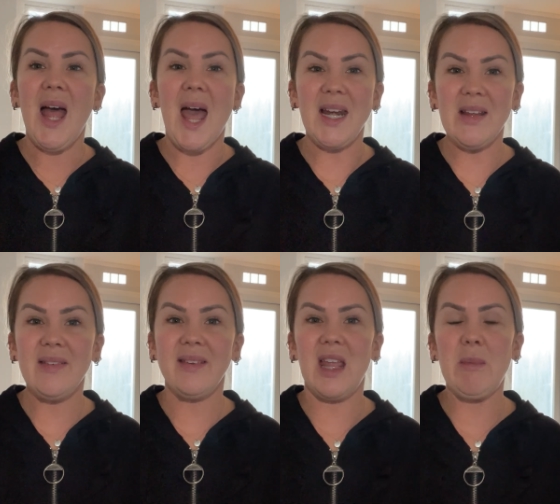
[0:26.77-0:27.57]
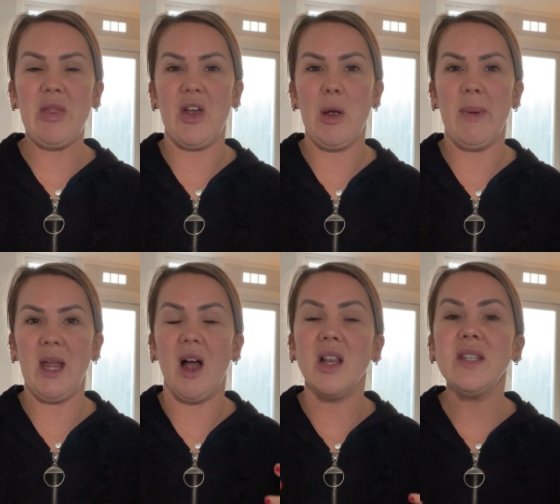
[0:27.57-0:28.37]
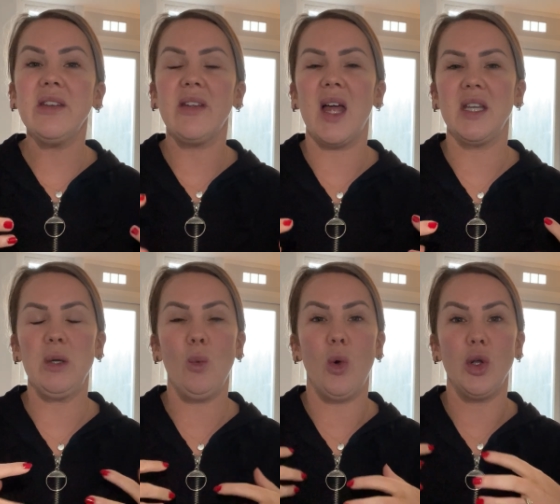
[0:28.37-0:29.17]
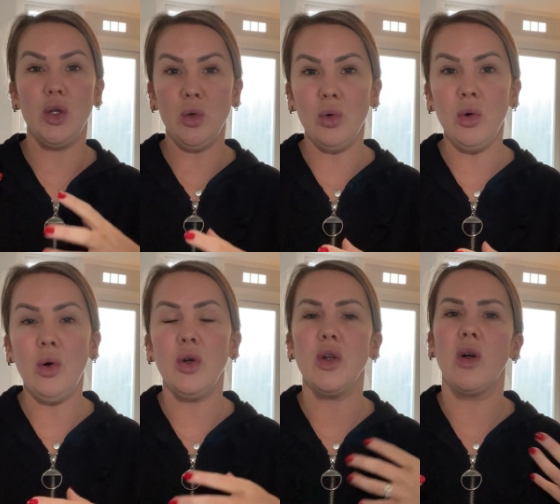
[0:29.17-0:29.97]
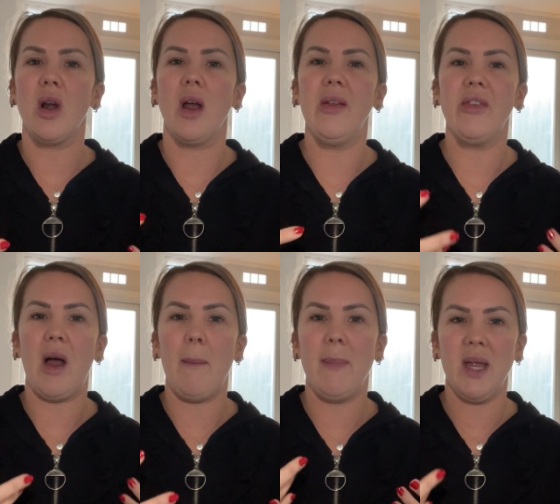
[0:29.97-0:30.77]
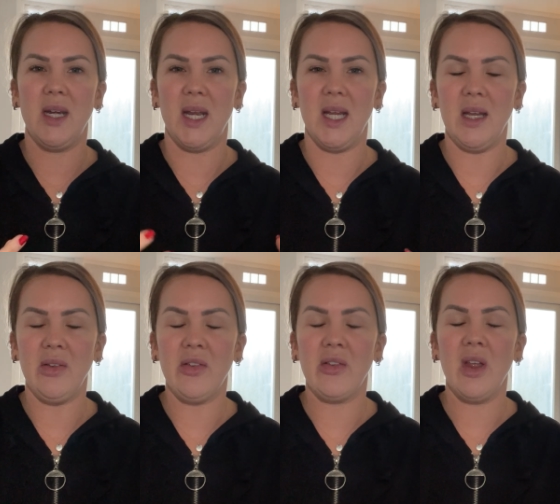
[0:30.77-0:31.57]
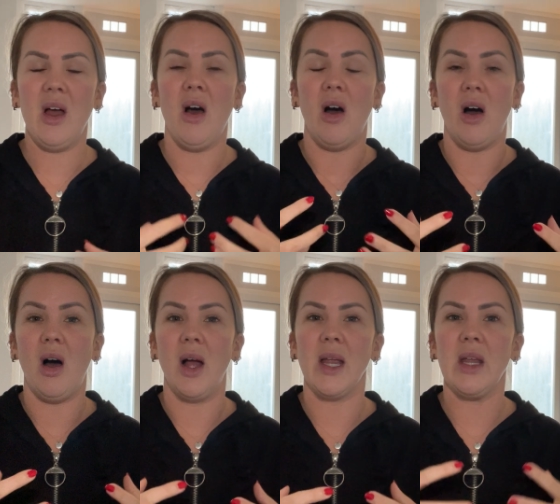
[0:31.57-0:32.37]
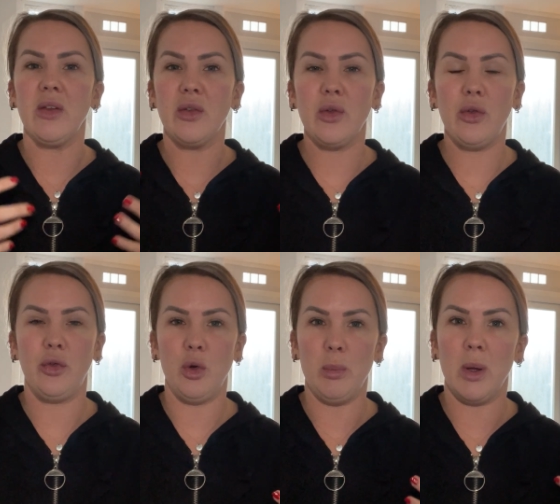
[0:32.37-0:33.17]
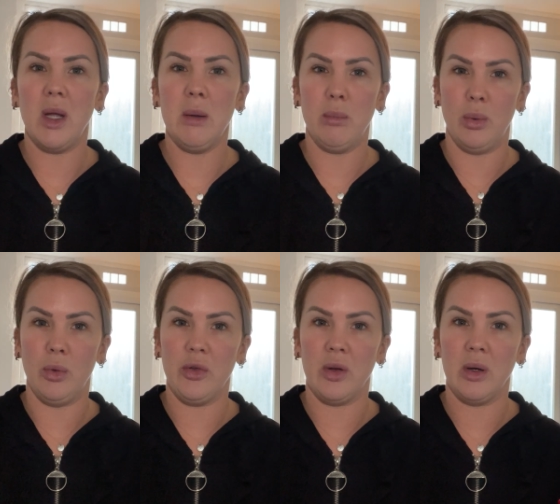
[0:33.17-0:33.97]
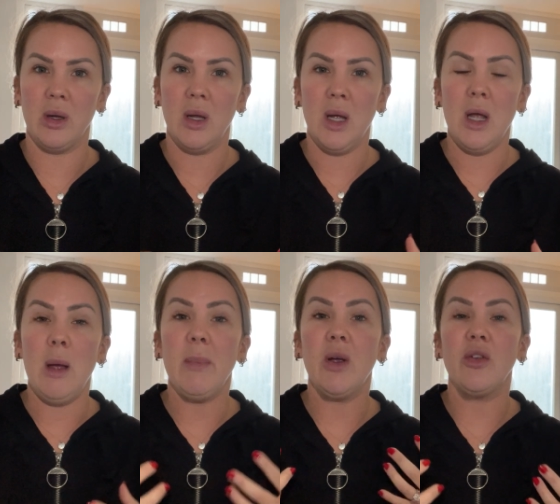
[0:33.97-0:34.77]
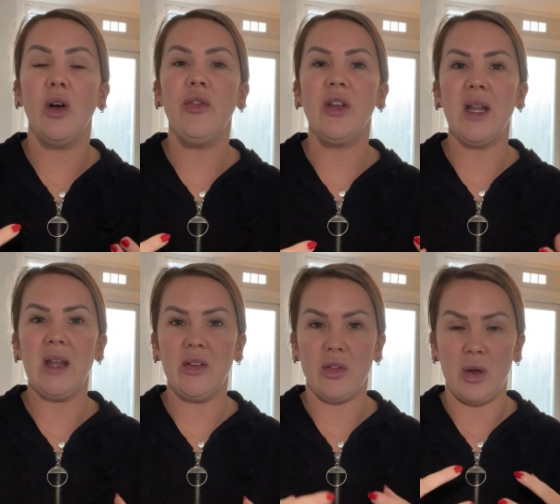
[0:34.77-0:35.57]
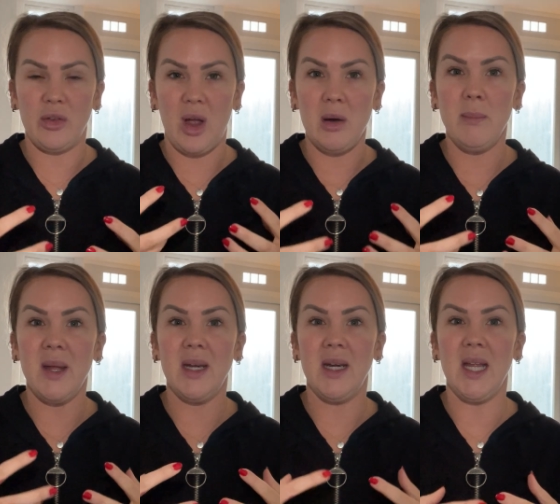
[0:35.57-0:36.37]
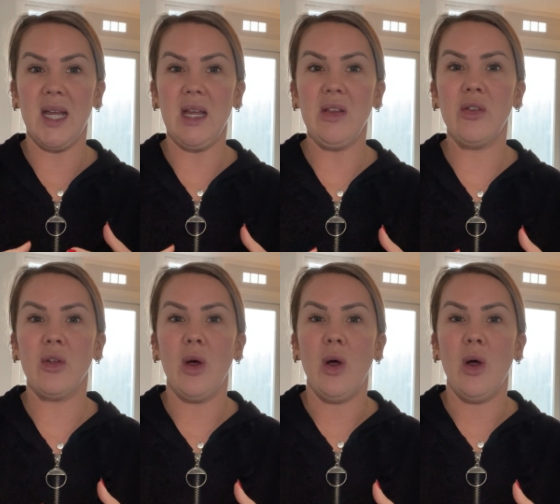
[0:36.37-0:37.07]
And in schema therapy, understanding what your or your client's unmet needs are is super important, because often it is those unmet needs,